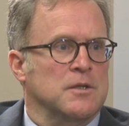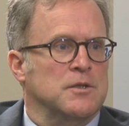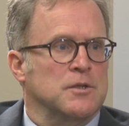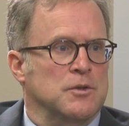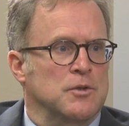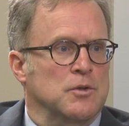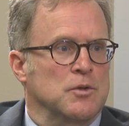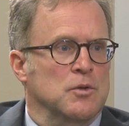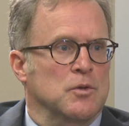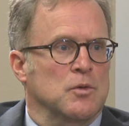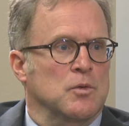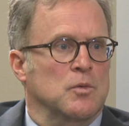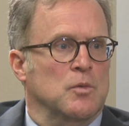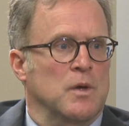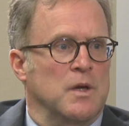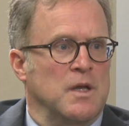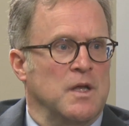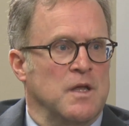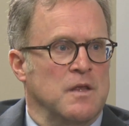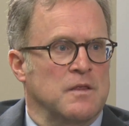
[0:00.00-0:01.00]
to do
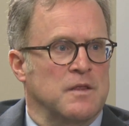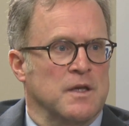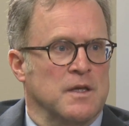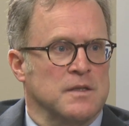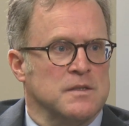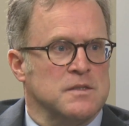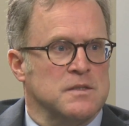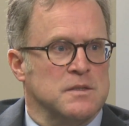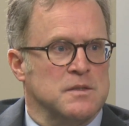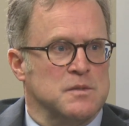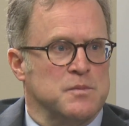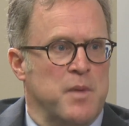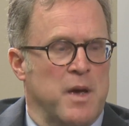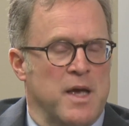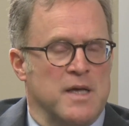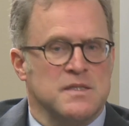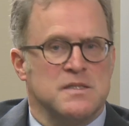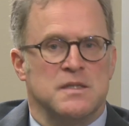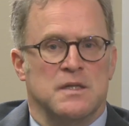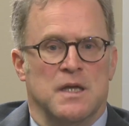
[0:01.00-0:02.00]
what he thinks is
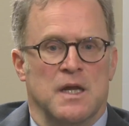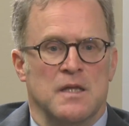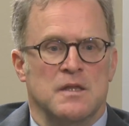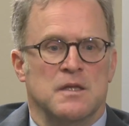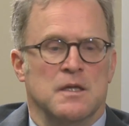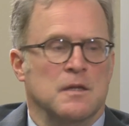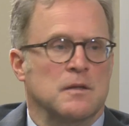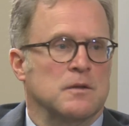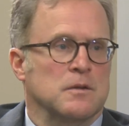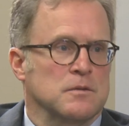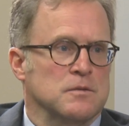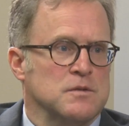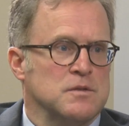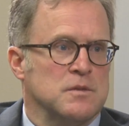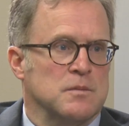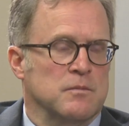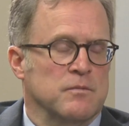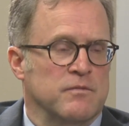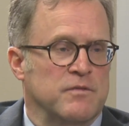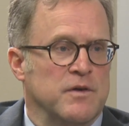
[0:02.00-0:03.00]
best, and I think there's
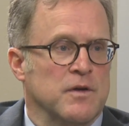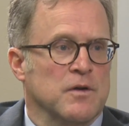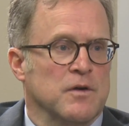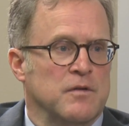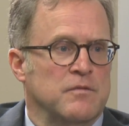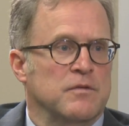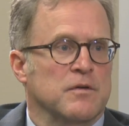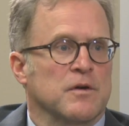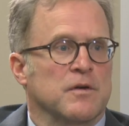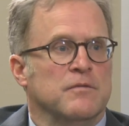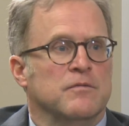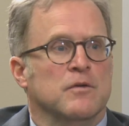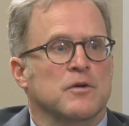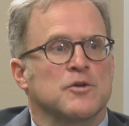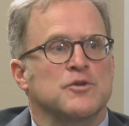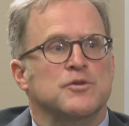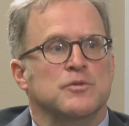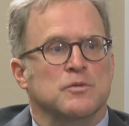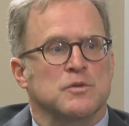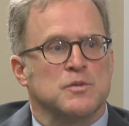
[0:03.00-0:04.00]
some very, very
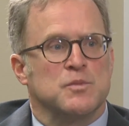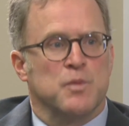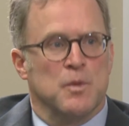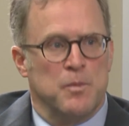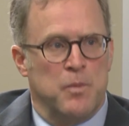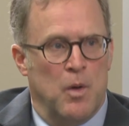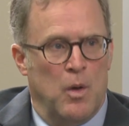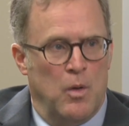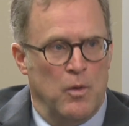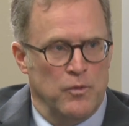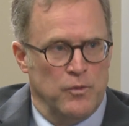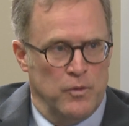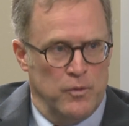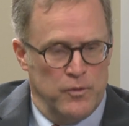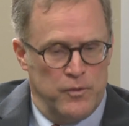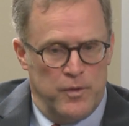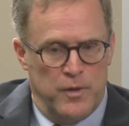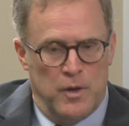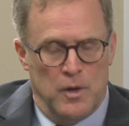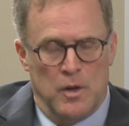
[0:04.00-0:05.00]
virtuous
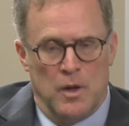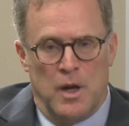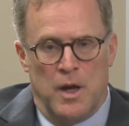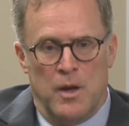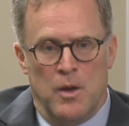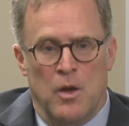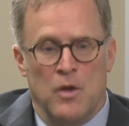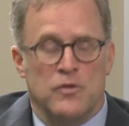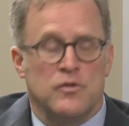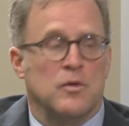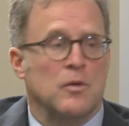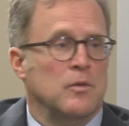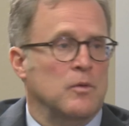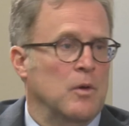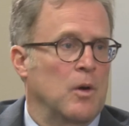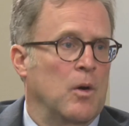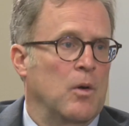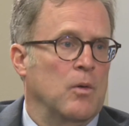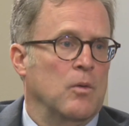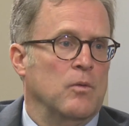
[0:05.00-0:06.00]
proposals there. I also
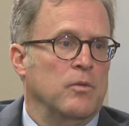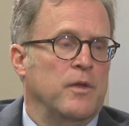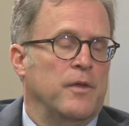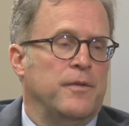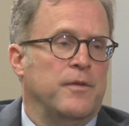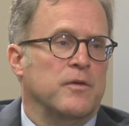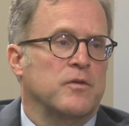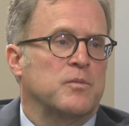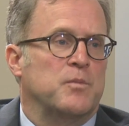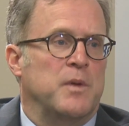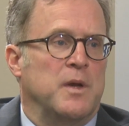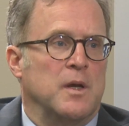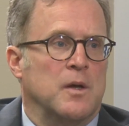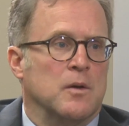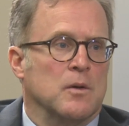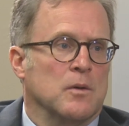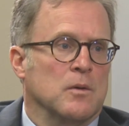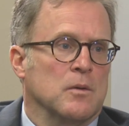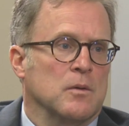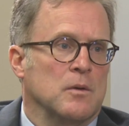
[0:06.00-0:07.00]
know that the
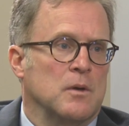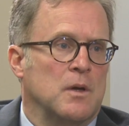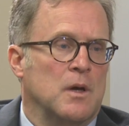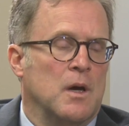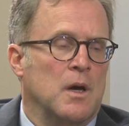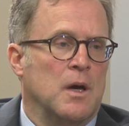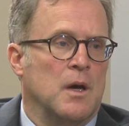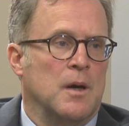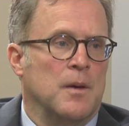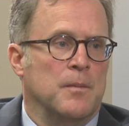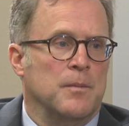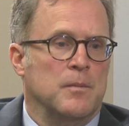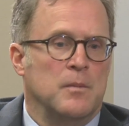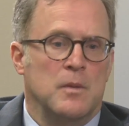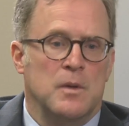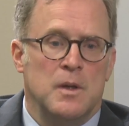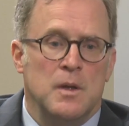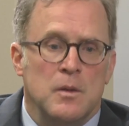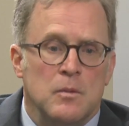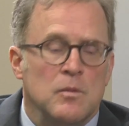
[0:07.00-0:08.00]
speaker,
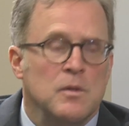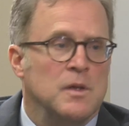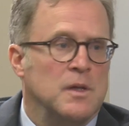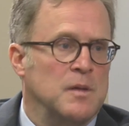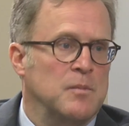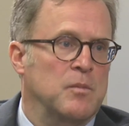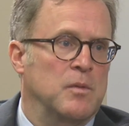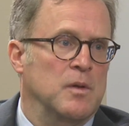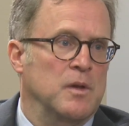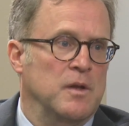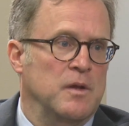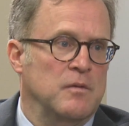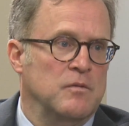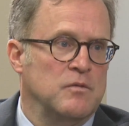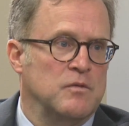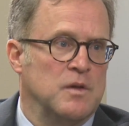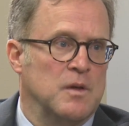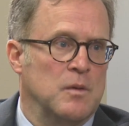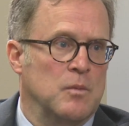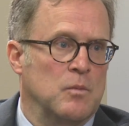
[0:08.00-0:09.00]
he really
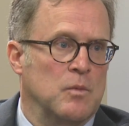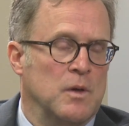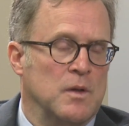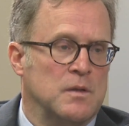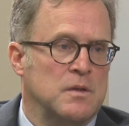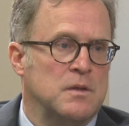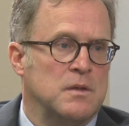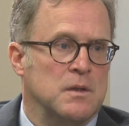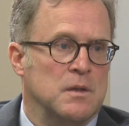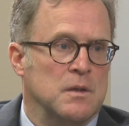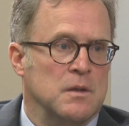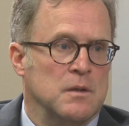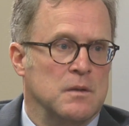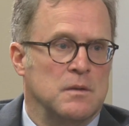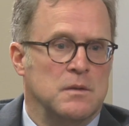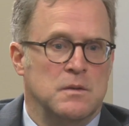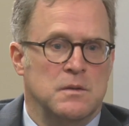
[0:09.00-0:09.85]
believes that what the